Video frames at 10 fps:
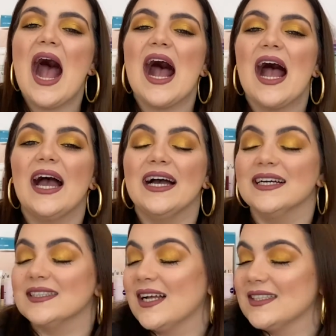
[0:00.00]

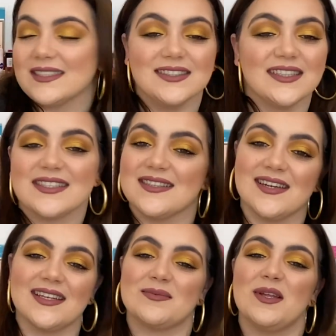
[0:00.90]
And I'll see you guys in
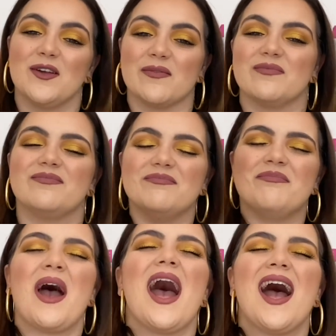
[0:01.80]
the next video.
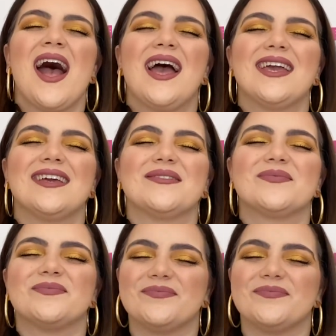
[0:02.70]
Bye.